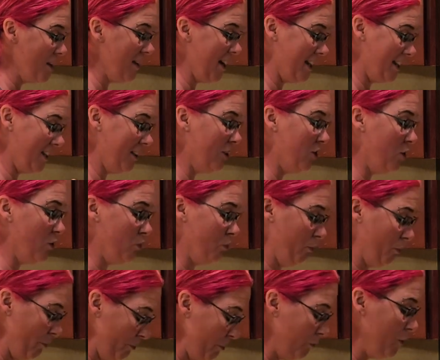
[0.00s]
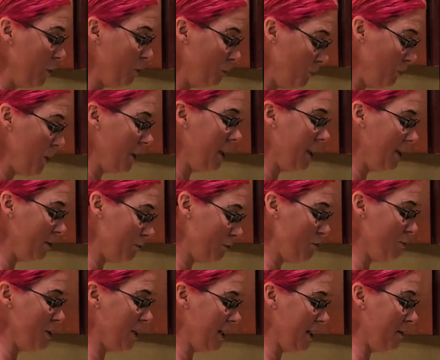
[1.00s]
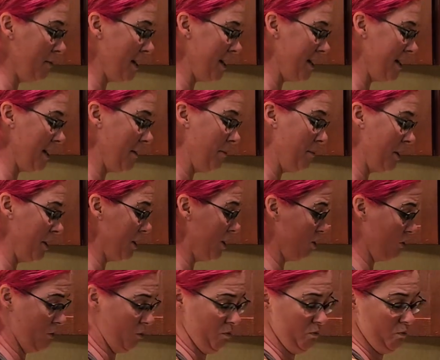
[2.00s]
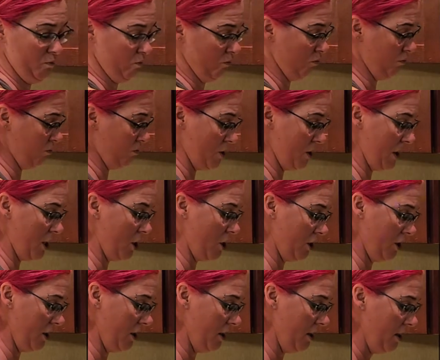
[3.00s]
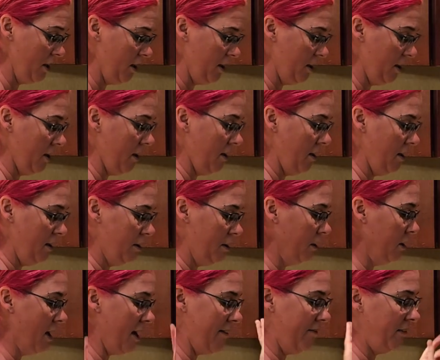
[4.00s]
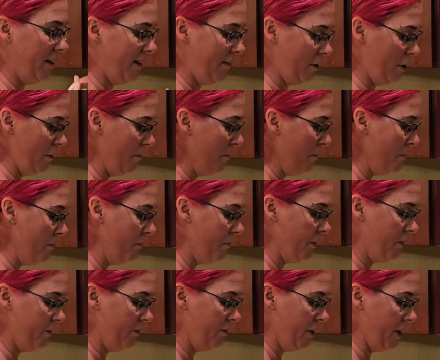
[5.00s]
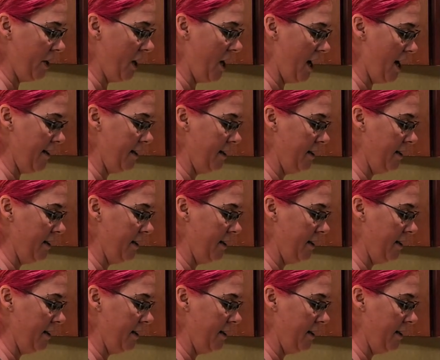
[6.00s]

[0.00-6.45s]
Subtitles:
That is really, really spicy, but it's really good. A lot of flavor, very hot.